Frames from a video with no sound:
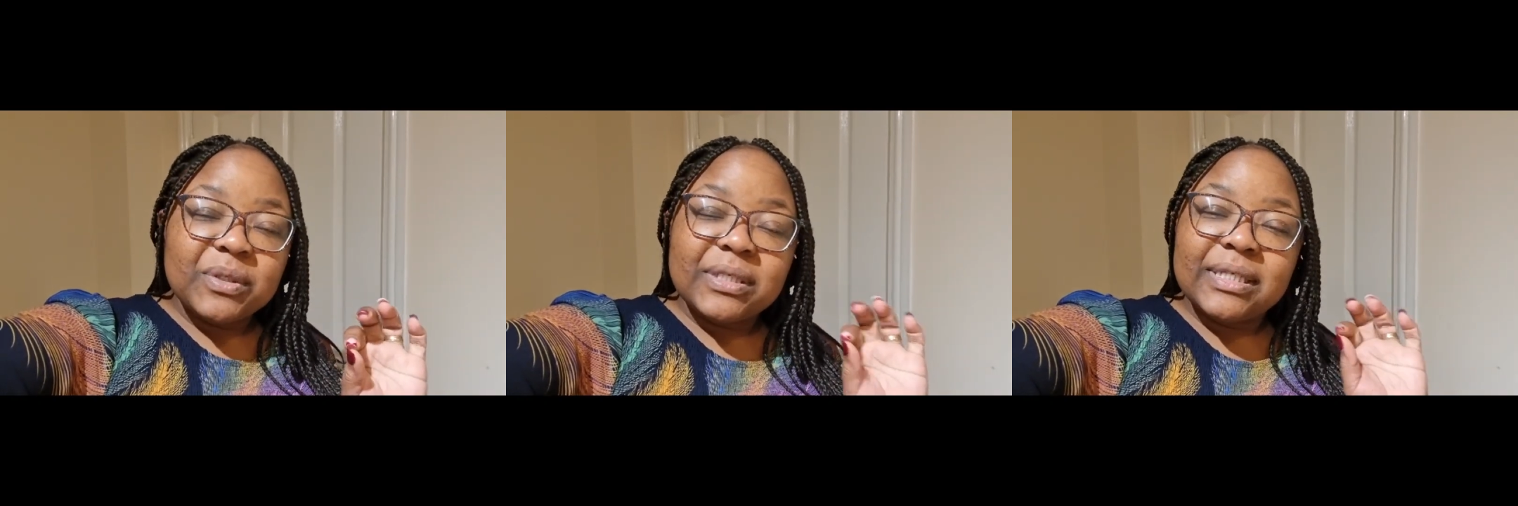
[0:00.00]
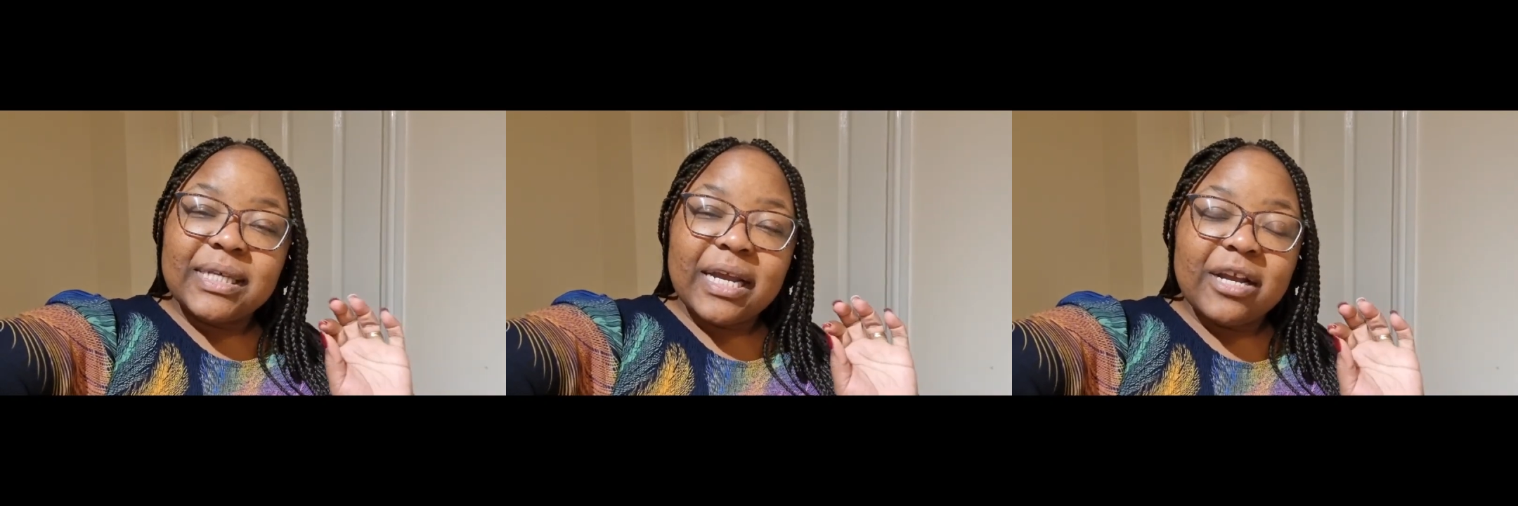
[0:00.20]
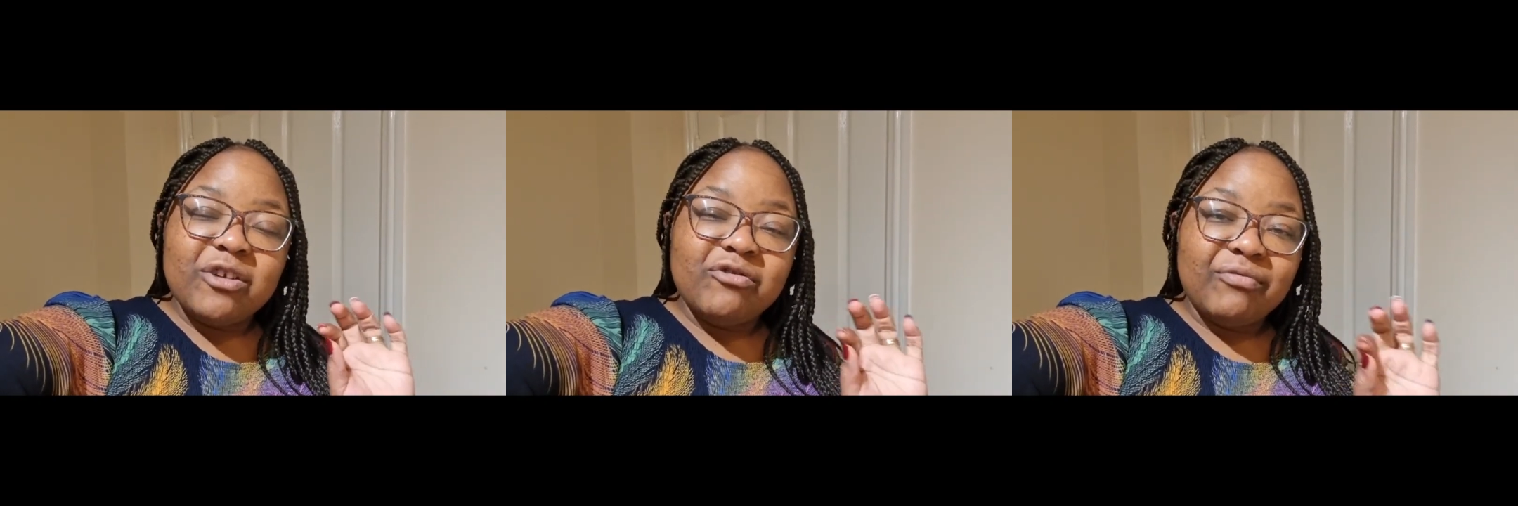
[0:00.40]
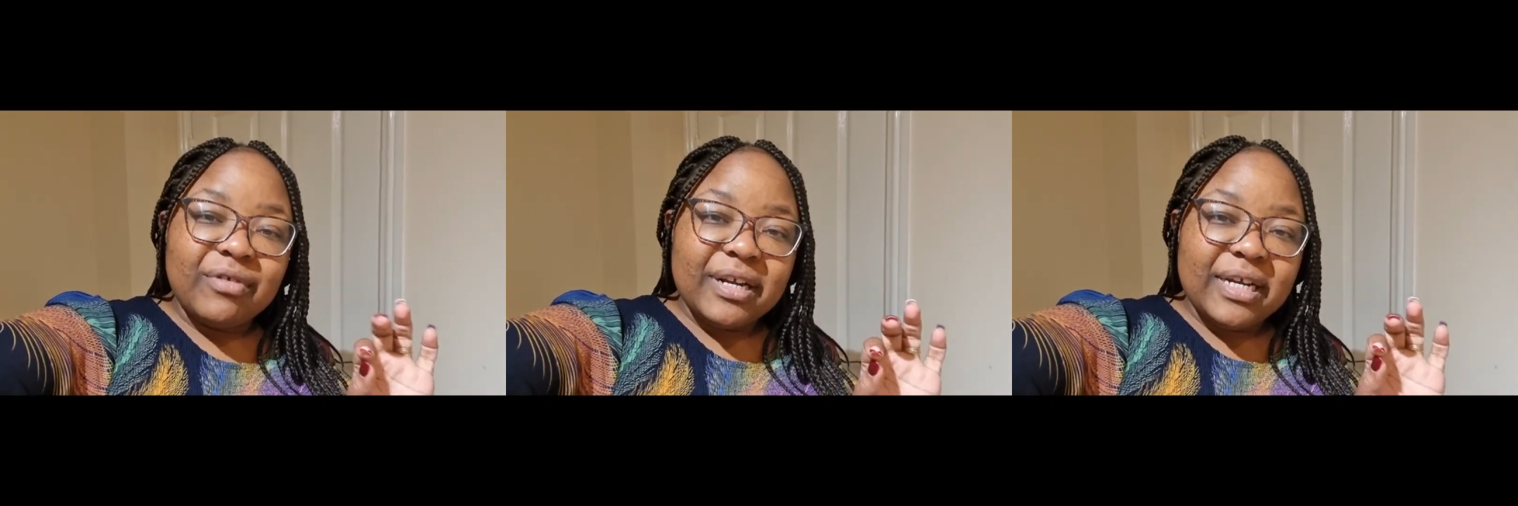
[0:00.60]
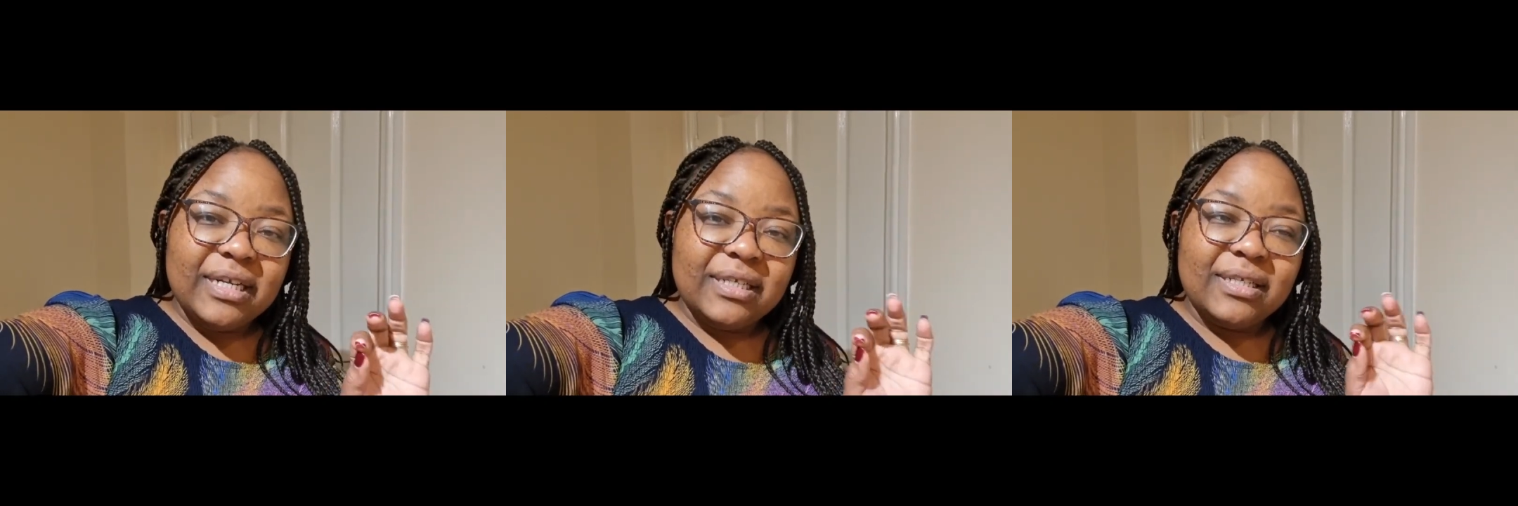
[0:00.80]
because they're a
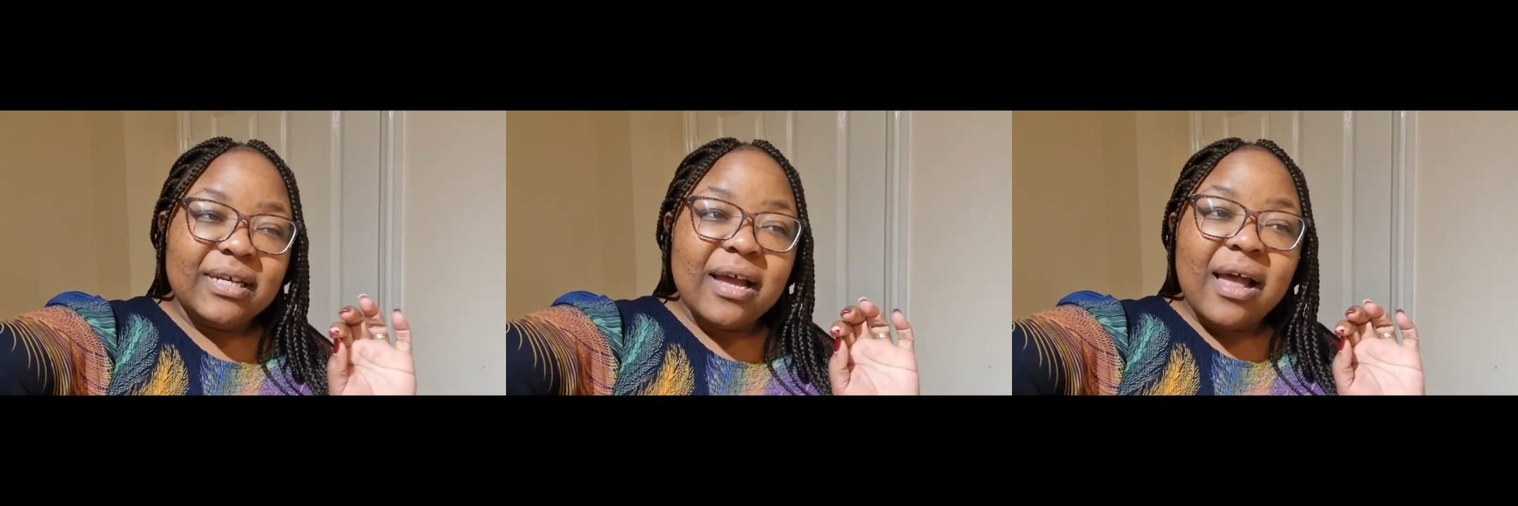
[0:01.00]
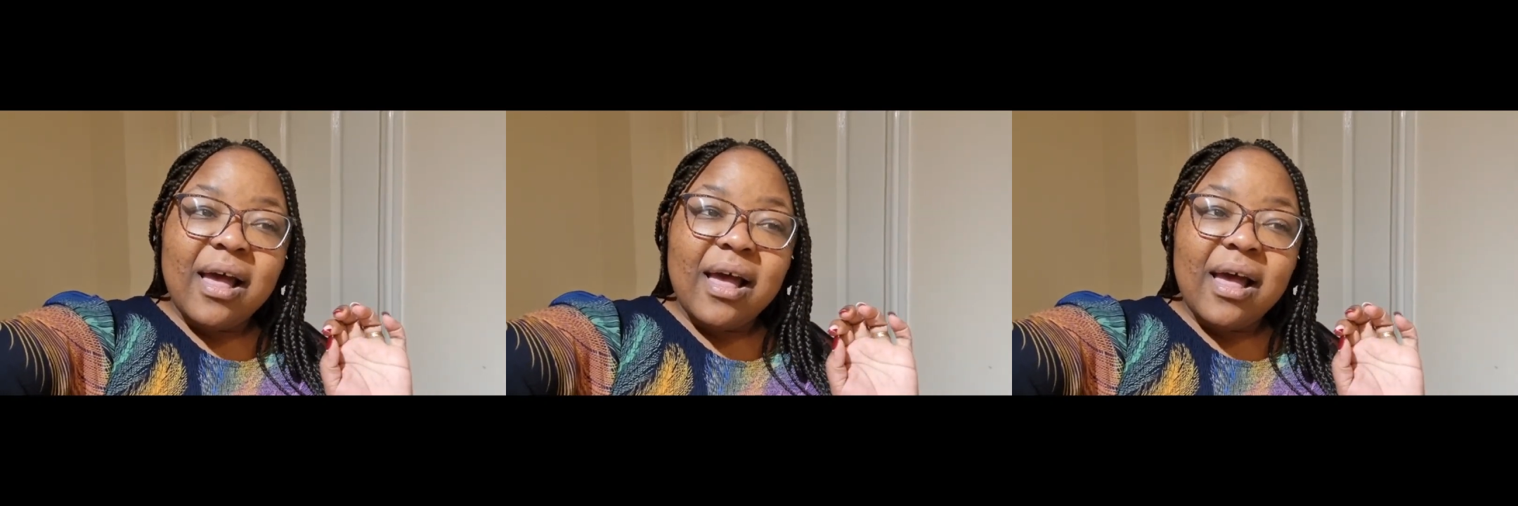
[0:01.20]
great